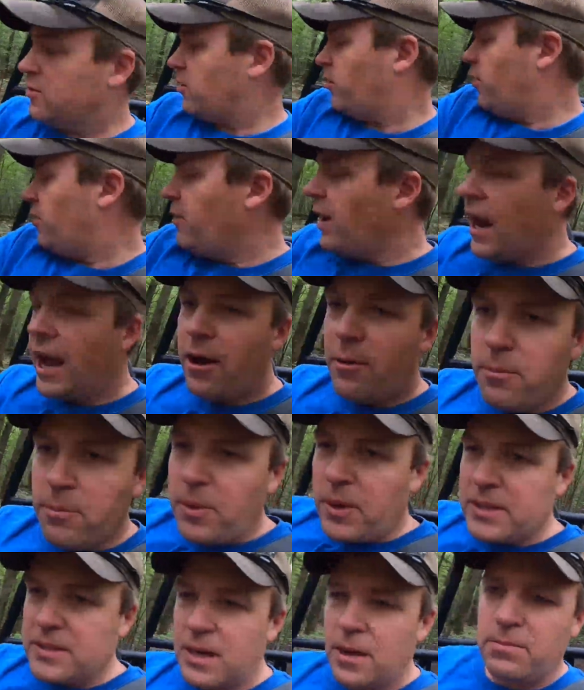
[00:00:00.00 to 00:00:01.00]
So we went out and
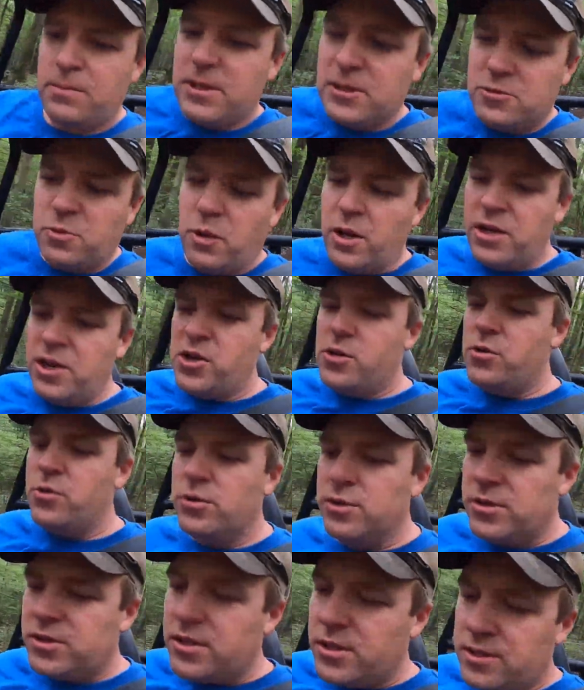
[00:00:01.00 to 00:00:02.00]
picked up this one
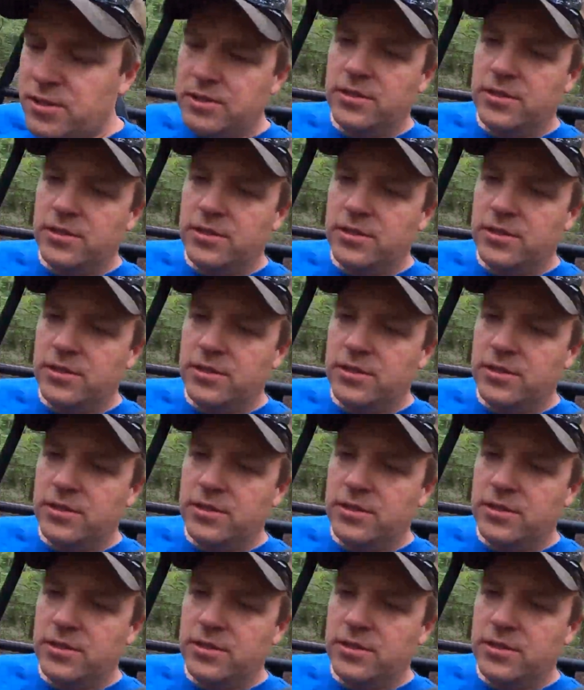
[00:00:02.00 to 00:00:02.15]
used.